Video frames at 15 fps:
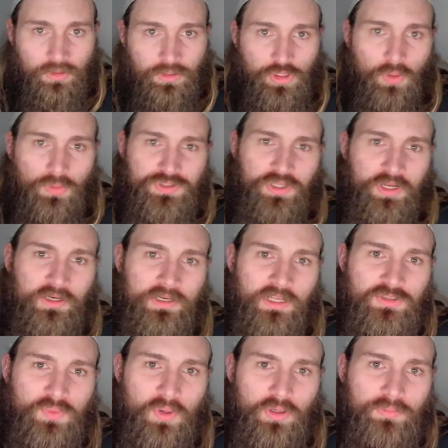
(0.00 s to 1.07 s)
Yo, what's going on,
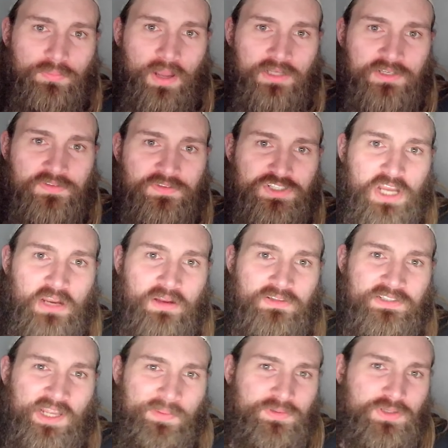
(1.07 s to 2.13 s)
guys? Welcome back to the channel.
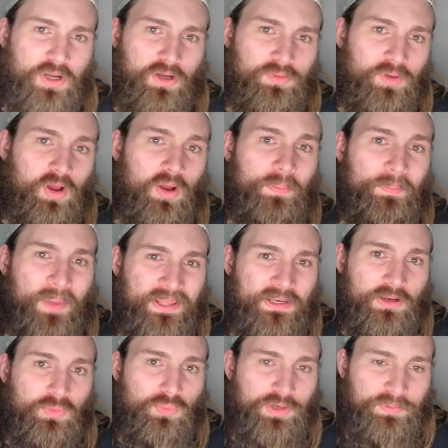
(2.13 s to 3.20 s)
Today we're talking about
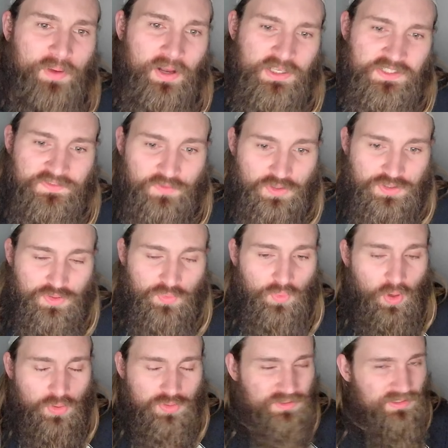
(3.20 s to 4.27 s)
Amanda Ribas versus
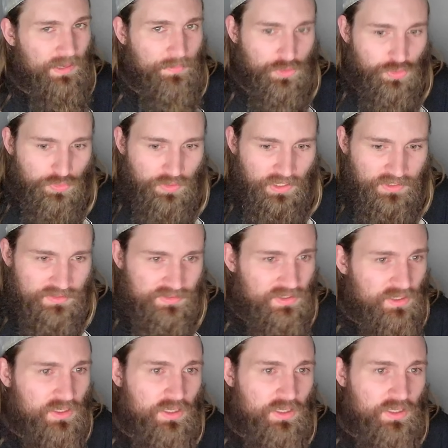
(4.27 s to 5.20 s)
Rose Namajunas.